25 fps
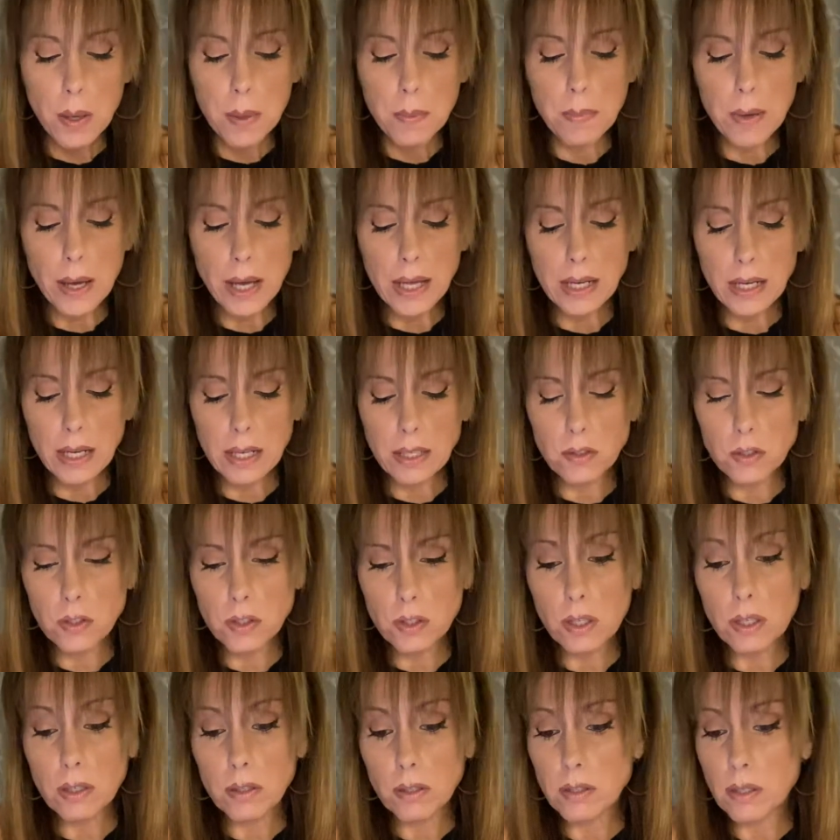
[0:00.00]
But
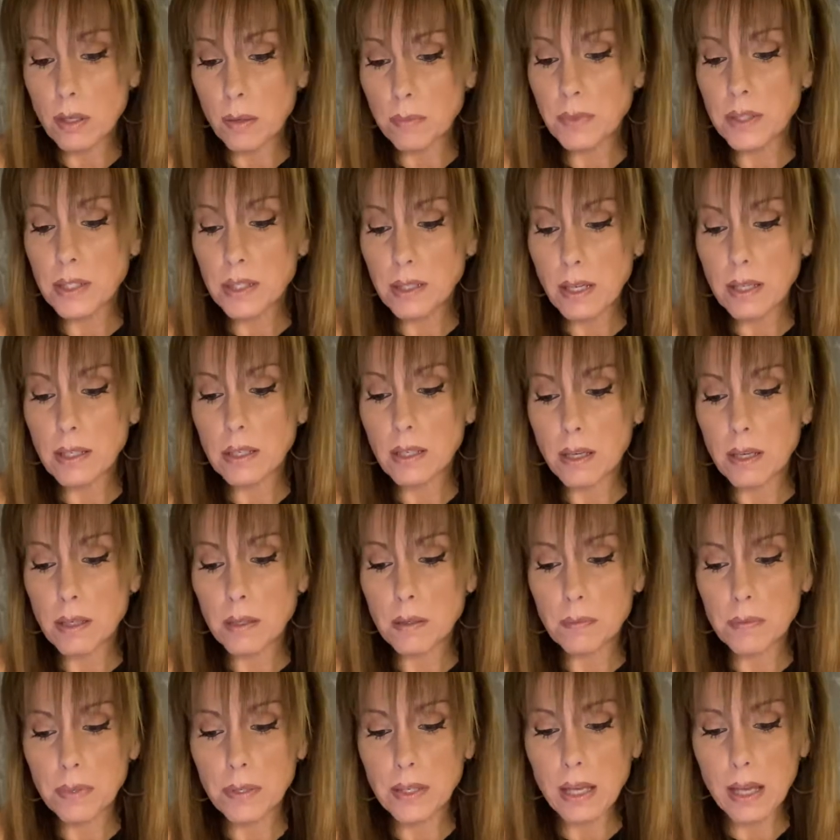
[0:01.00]
it's something that you're going
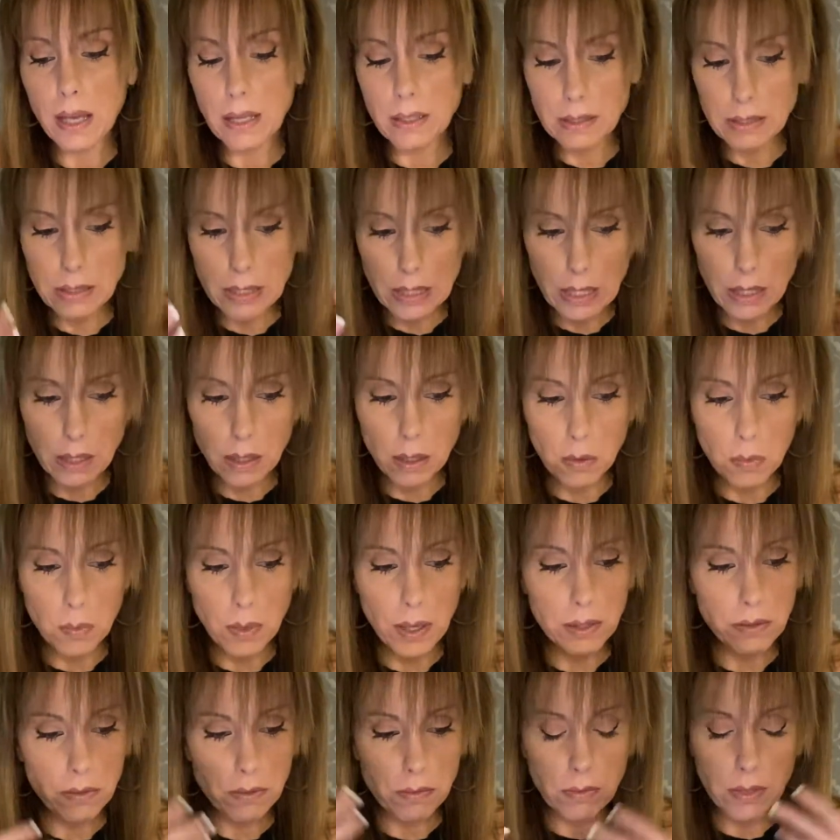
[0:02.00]
to be dealing
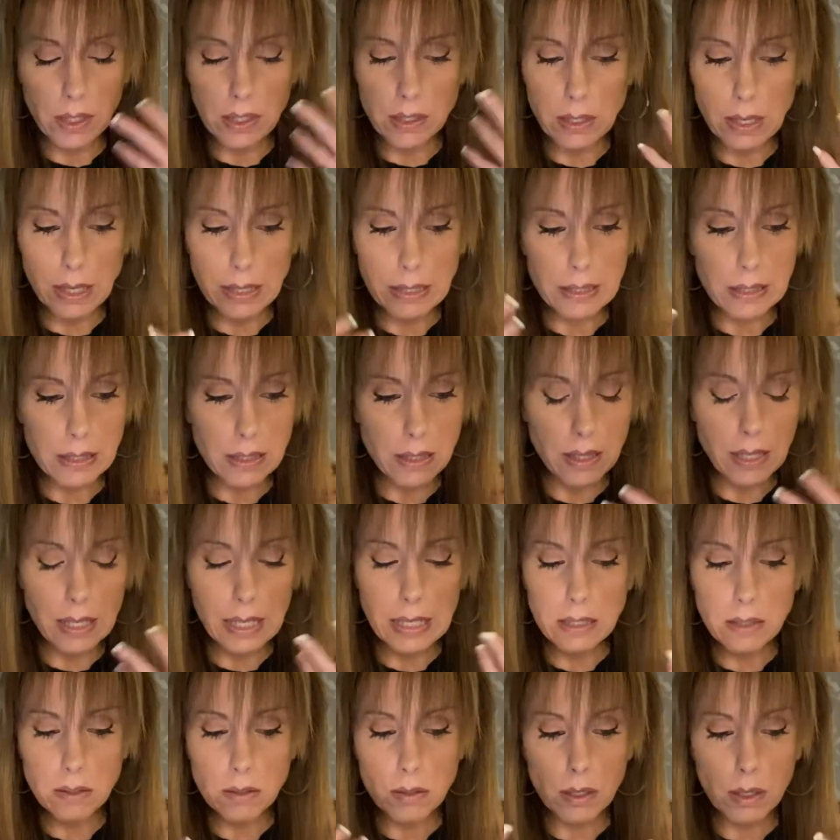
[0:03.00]
with. These
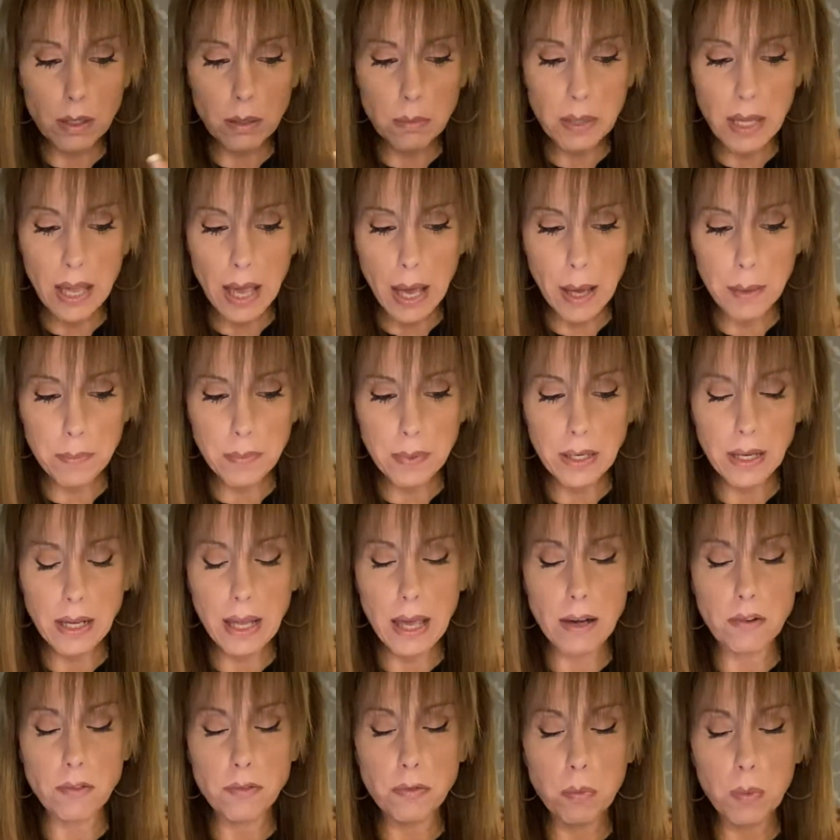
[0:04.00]
things are going to be happening
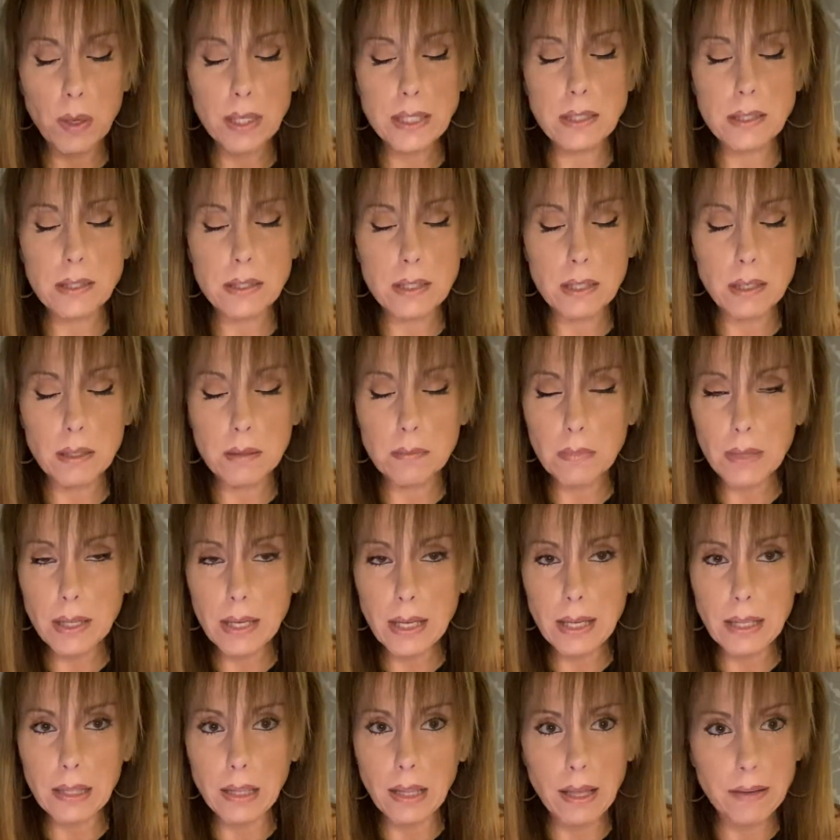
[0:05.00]
out of what seem
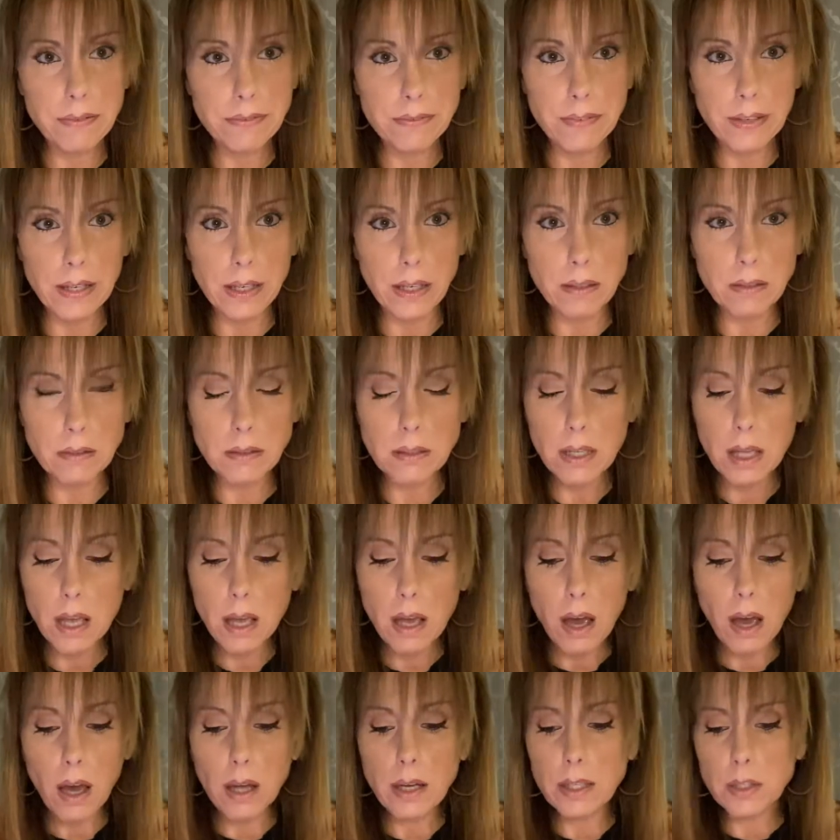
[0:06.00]
like left field,
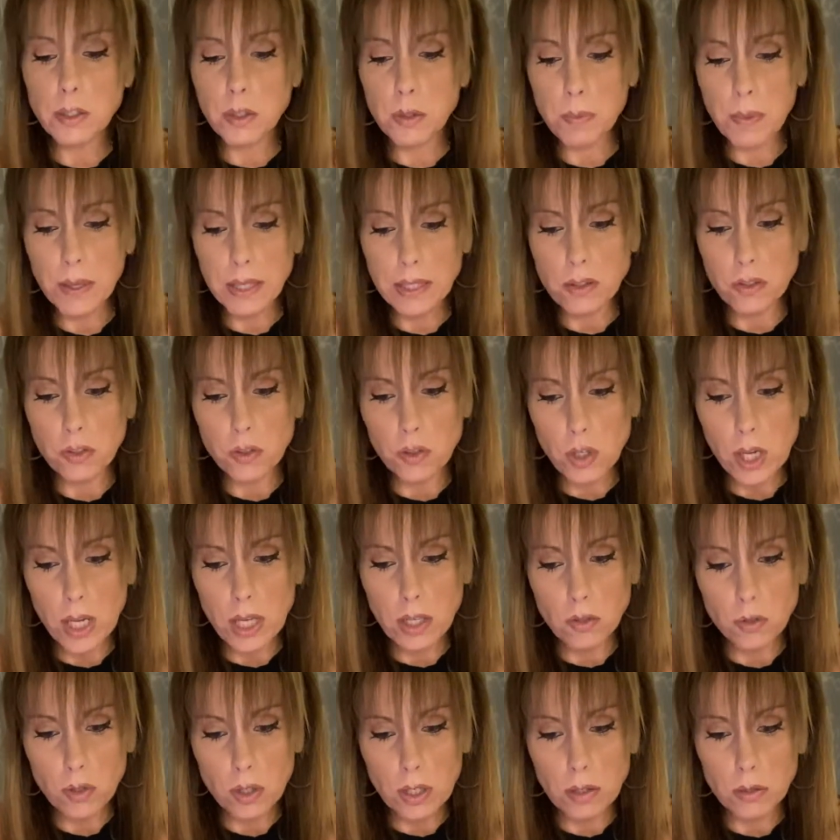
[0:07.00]
unexpected
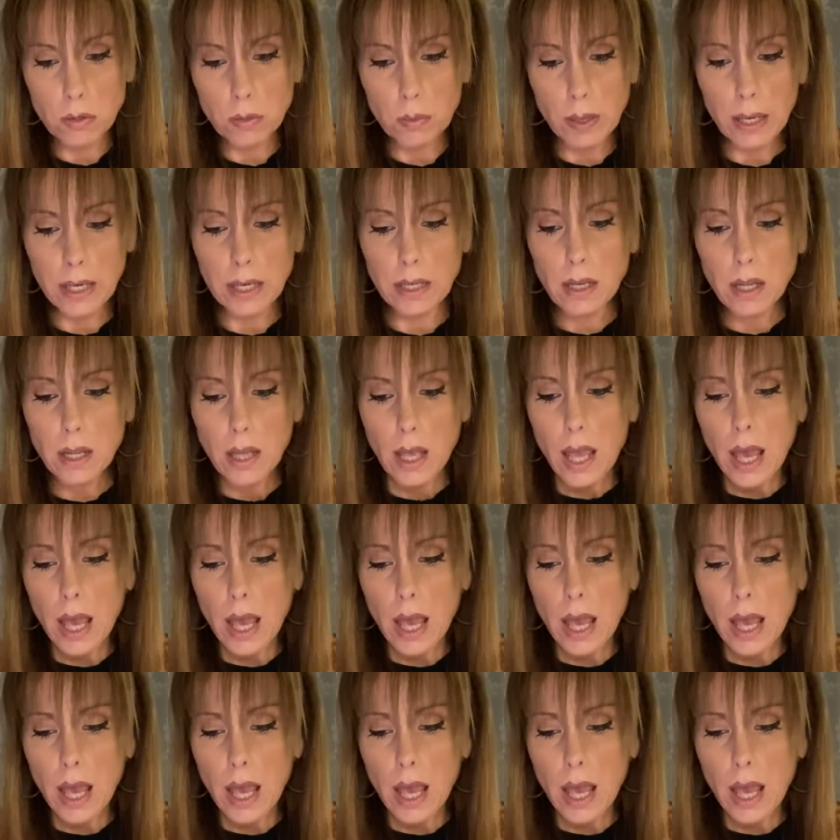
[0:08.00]
changes, right?